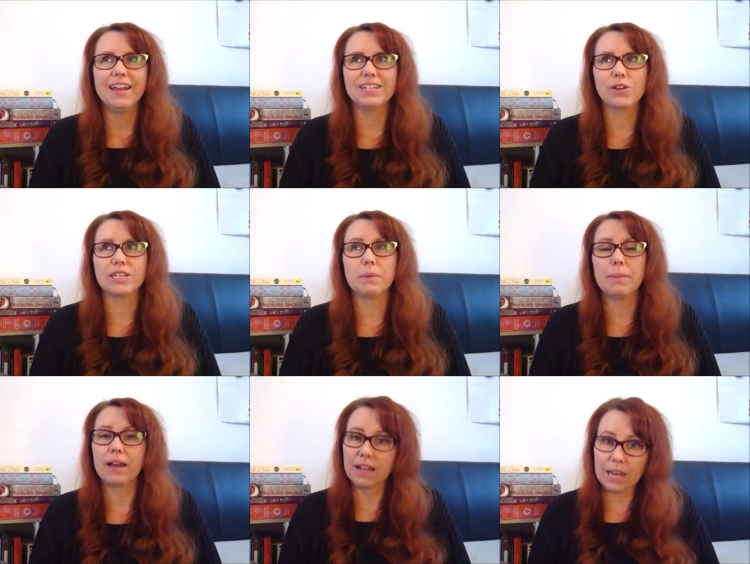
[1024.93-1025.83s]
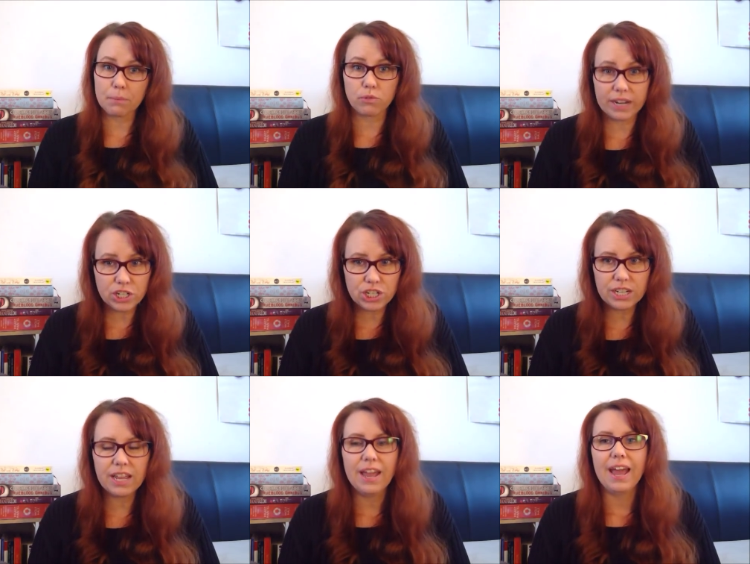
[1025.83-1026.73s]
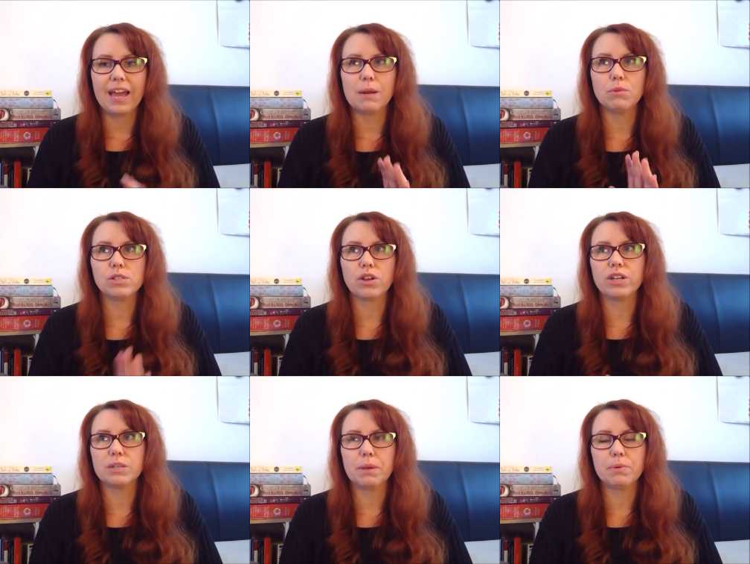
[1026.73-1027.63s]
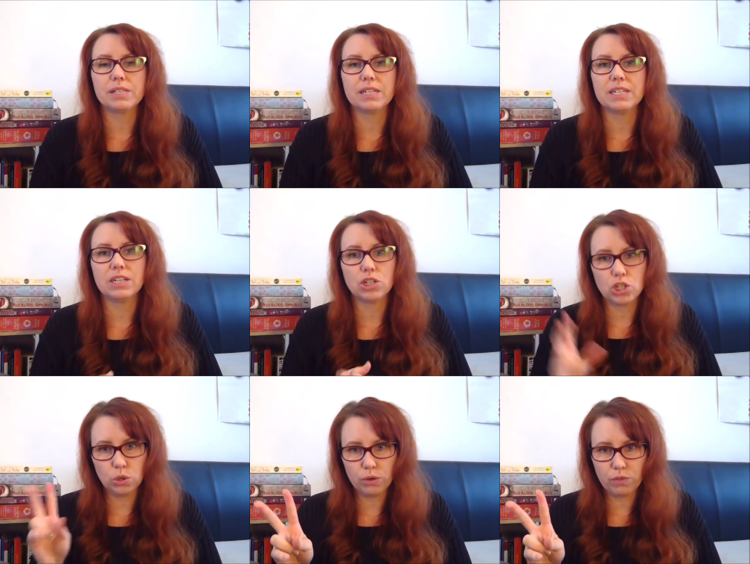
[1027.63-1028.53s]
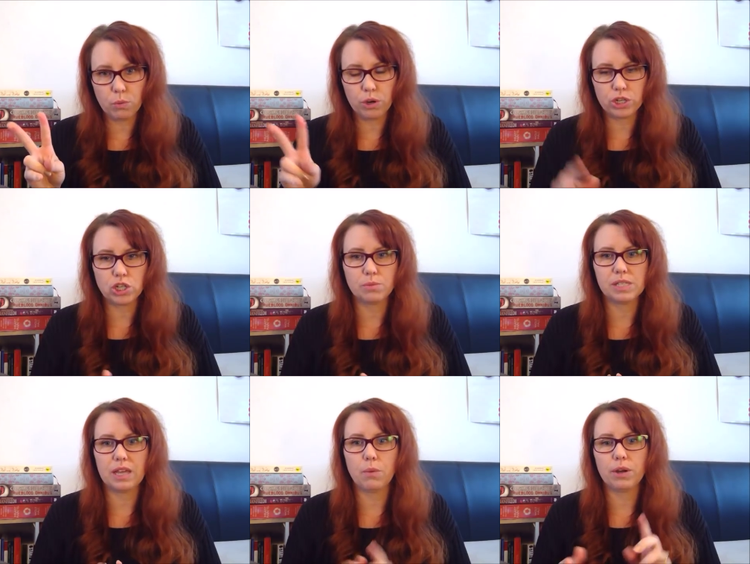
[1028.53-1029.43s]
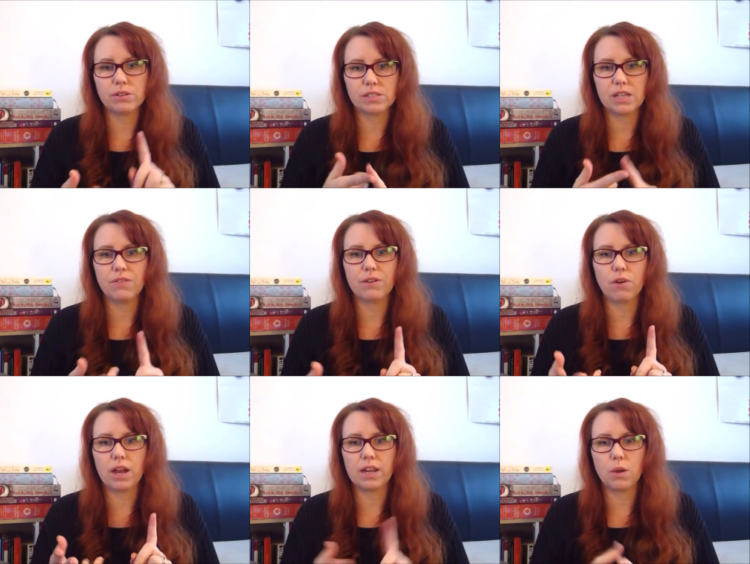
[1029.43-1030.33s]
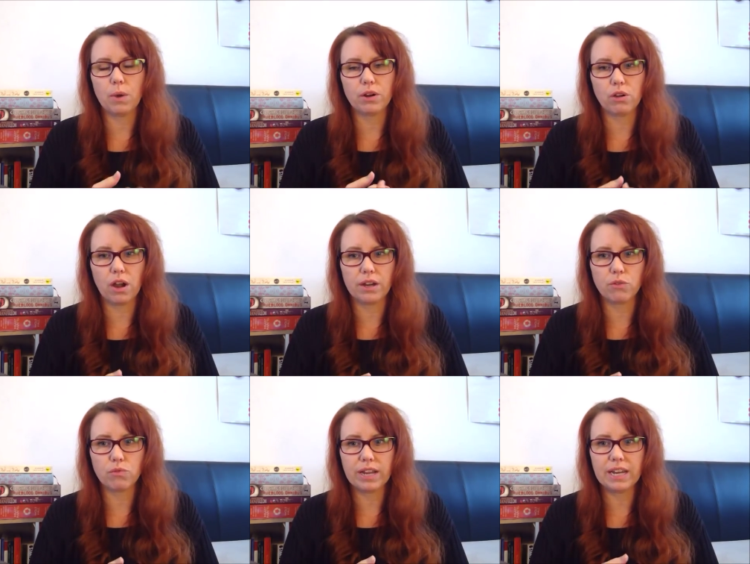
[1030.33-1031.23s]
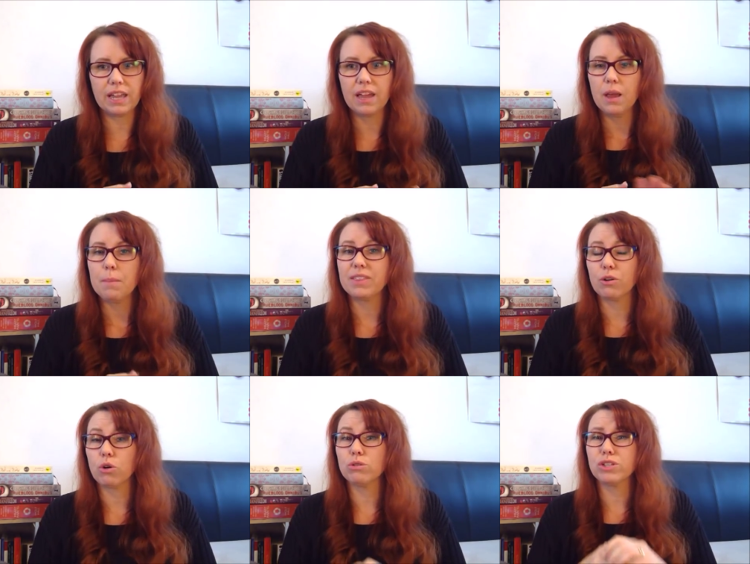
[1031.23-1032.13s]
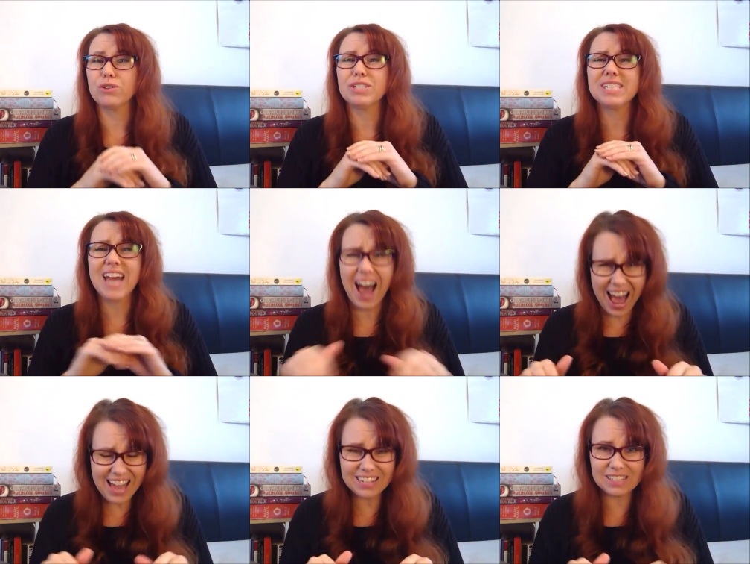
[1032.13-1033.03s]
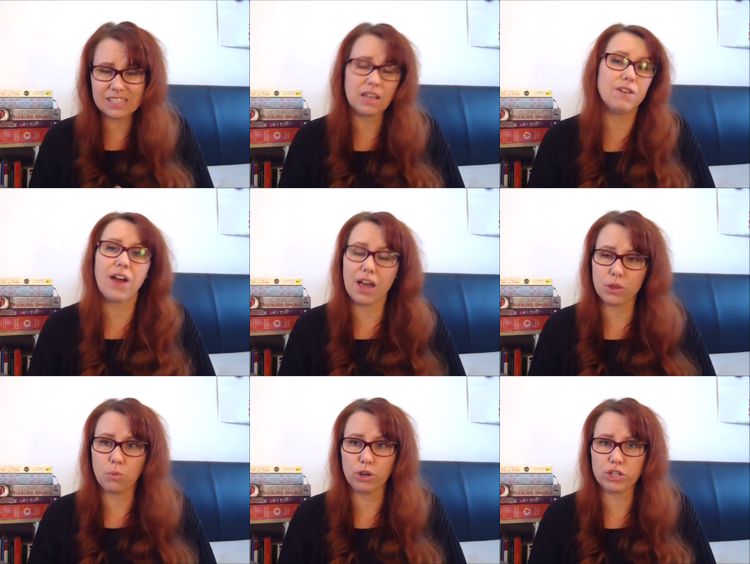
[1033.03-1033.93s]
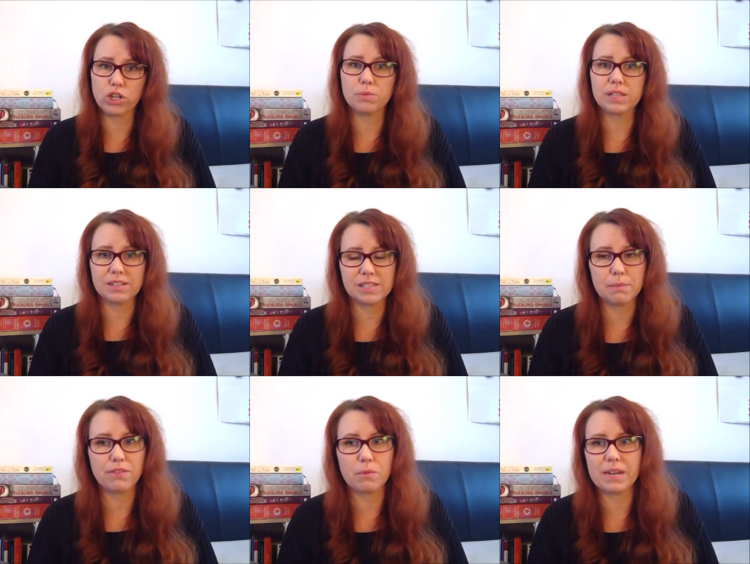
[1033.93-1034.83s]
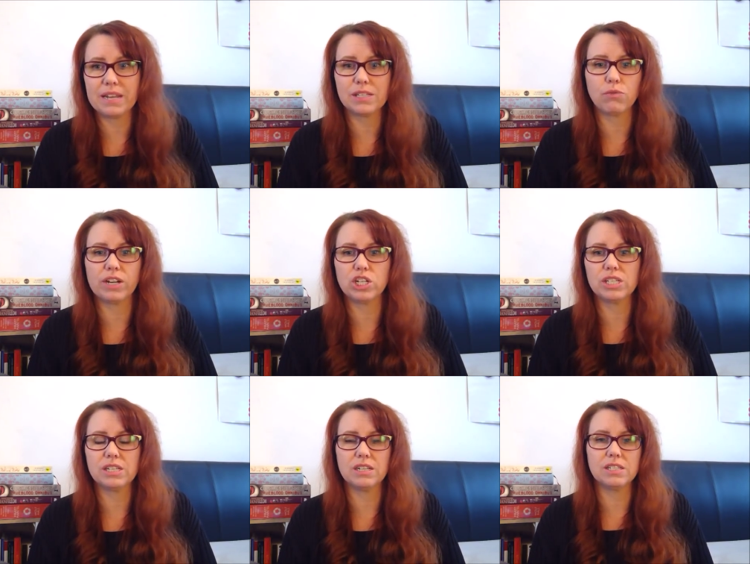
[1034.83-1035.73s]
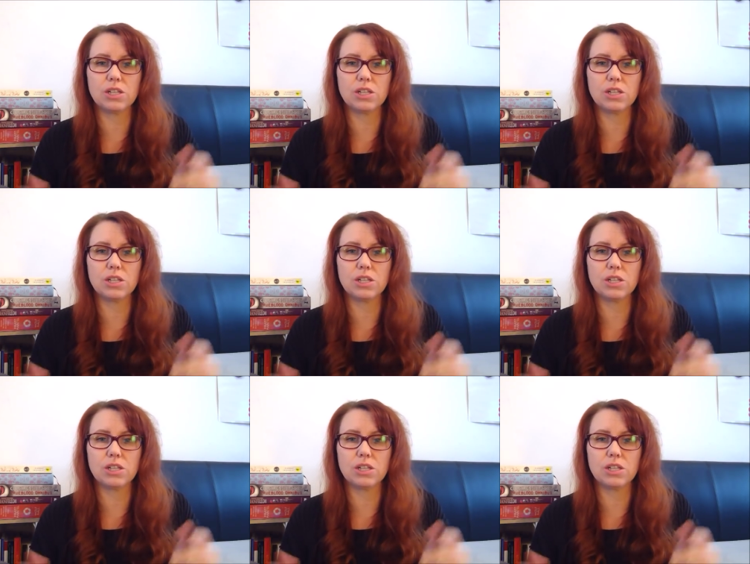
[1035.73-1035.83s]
It's going to be about collaboration. And I'm also going to be presenting two of the workshops there, one on CV writing, one on guided reading. But there are also tons of other workshops, and some of them are NESA registered.